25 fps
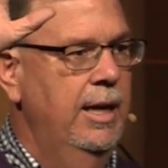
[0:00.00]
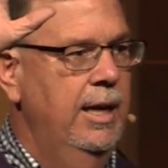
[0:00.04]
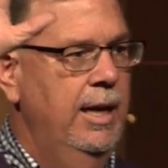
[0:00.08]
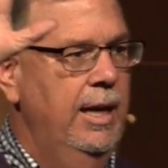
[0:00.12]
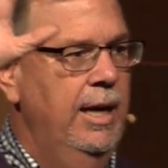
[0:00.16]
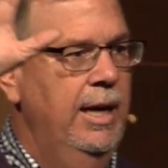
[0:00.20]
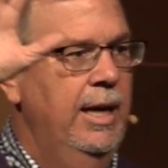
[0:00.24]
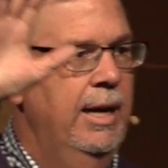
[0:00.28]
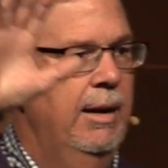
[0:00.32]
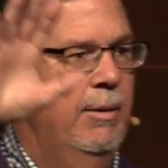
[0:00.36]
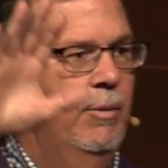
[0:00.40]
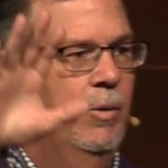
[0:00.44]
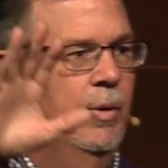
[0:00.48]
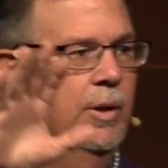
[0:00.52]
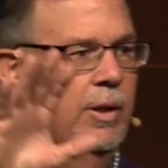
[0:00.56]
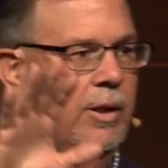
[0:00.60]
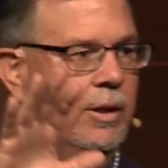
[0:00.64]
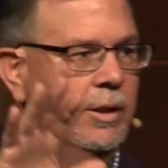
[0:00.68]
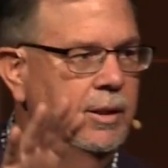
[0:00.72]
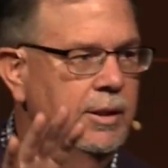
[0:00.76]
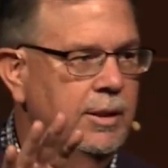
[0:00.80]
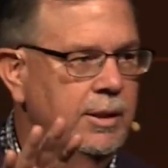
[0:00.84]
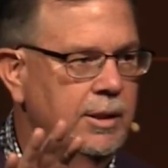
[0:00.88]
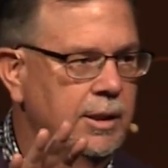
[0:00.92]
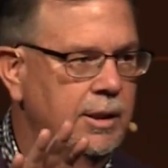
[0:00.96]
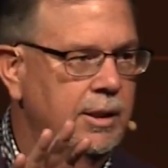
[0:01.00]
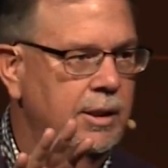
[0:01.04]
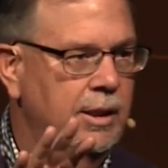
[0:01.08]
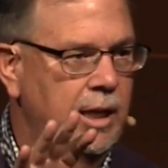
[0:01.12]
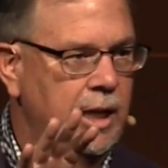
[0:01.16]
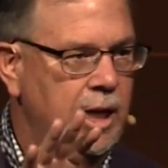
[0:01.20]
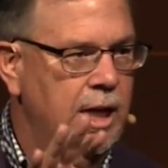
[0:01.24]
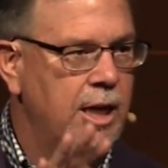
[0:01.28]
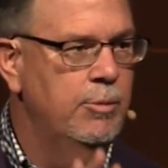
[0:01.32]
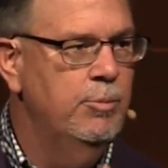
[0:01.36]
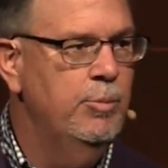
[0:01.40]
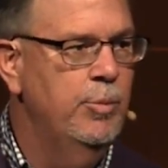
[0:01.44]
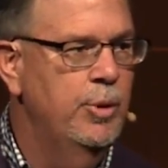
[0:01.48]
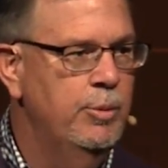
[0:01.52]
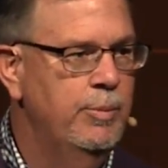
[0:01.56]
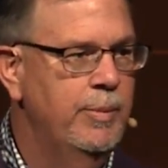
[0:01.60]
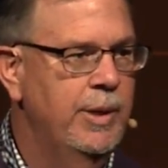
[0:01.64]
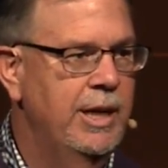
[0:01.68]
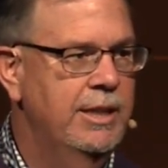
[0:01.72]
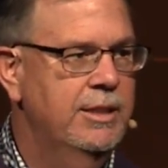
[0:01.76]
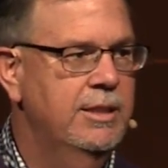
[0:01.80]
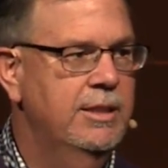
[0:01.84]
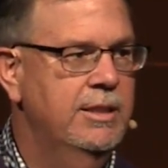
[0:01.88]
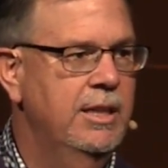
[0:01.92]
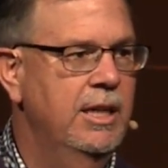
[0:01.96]
And I will humble
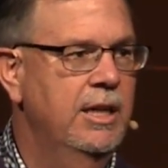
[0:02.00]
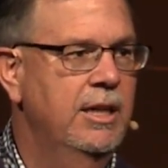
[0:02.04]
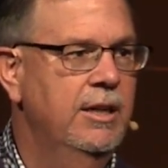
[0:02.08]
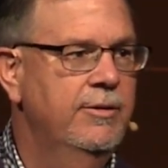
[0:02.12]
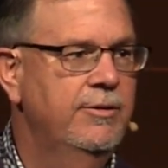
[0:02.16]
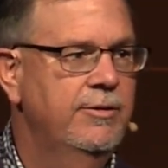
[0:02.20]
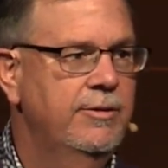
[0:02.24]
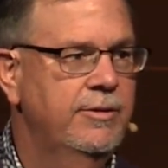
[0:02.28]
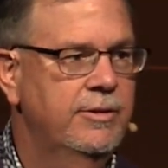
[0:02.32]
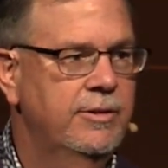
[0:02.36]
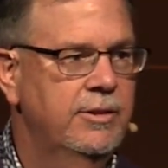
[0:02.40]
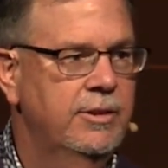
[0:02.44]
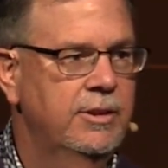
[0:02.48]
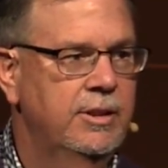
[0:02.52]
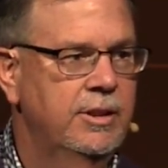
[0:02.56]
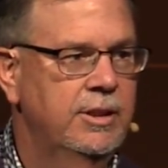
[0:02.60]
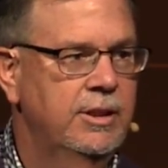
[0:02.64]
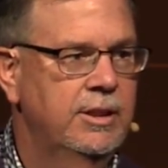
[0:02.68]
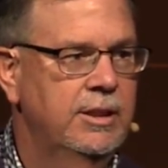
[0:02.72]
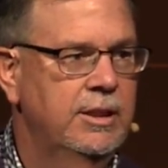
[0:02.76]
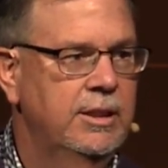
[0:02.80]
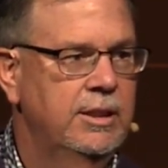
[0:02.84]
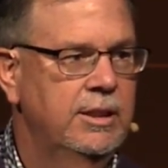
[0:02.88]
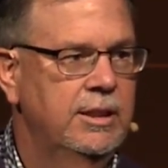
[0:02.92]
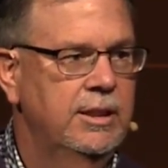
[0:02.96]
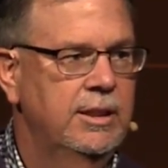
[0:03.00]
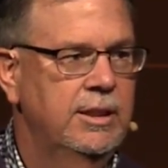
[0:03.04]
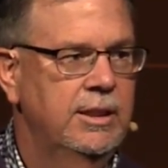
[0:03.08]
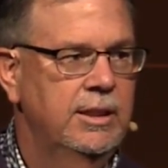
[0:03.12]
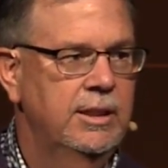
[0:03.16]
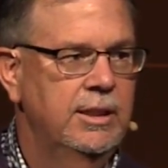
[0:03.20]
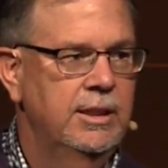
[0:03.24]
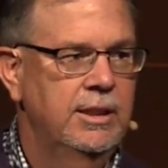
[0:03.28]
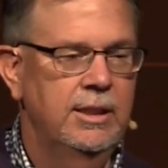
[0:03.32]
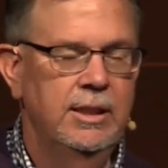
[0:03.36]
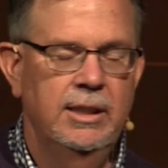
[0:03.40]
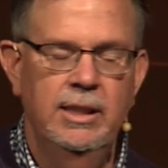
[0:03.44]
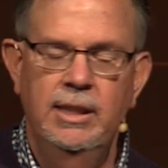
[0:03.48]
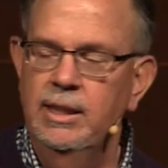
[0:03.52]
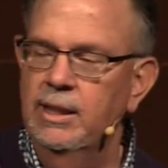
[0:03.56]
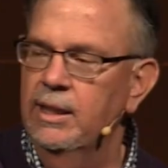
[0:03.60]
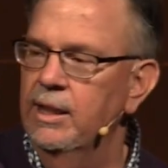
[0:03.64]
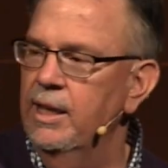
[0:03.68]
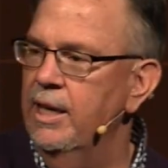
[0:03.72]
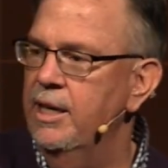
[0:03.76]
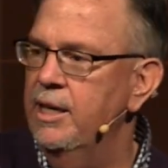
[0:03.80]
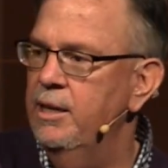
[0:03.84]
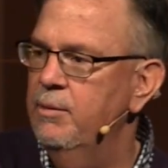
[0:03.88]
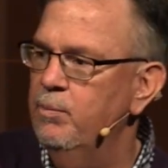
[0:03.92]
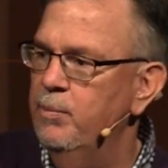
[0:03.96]
myself and
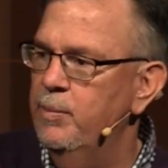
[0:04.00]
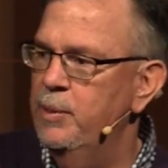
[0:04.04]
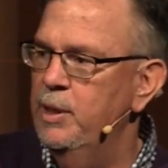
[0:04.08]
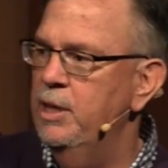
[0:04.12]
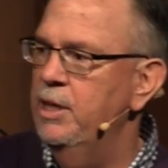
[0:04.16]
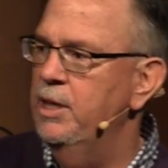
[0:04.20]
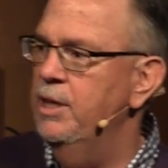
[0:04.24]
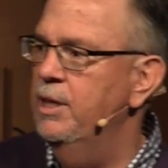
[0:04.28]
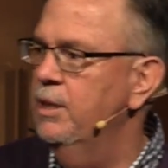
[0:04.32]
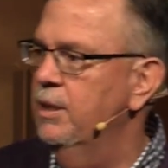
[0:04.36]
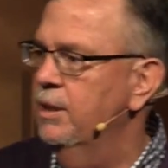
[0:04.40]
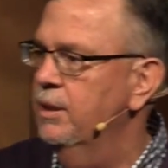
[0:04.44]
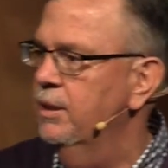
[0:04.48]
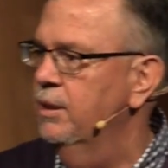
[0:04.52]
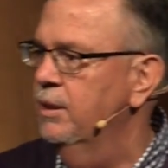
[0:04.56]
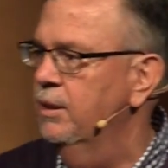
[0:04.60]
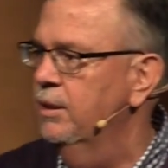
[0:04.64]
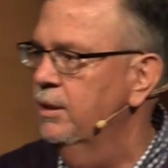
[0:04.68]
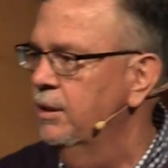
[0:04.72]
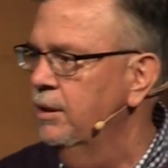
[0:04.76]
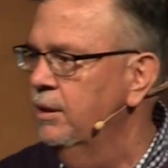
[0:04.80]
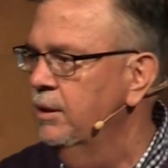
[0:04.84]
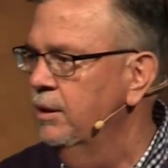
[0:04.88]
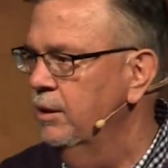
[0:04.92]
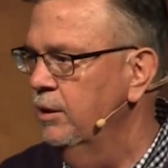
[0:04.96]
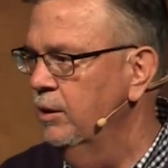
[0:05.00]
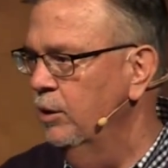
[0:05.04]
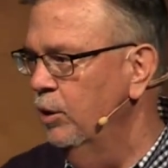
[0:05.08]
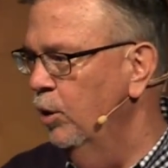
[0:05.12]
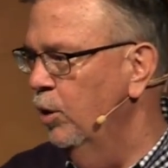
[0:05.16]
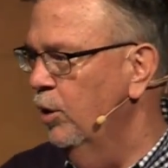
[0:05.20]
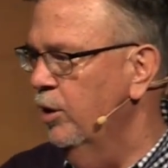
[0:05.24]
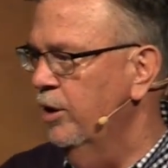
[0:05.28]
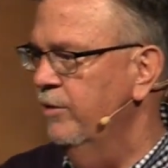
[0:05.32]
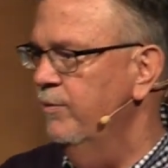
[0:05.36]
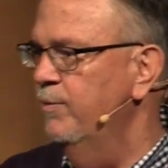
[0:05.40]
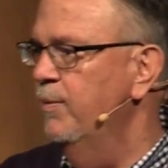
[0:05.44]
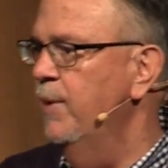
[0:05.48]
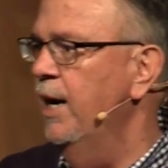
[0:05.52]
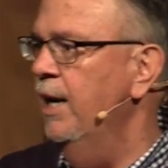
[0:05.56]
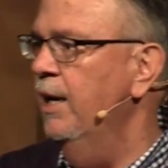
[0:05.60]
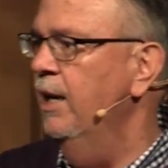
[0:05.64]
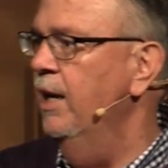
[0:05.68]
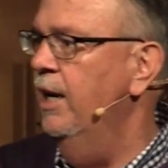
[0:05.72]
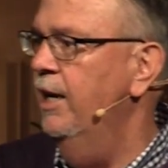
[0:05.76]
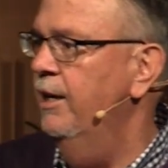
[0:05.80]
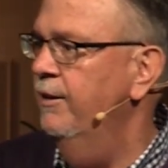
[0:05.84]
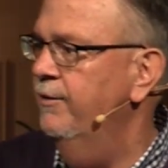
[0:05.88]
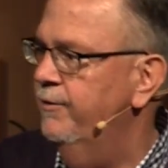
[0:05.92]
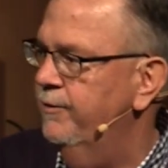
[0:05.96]
let him be Lord of my
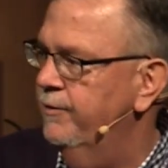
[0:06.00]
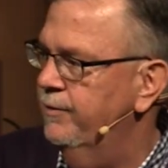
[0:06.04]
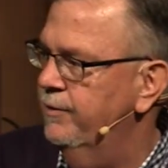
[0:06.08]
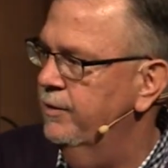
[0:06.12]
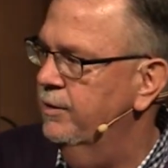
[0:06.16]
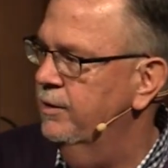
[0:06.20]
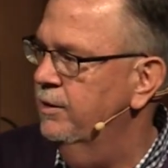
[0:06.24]
life.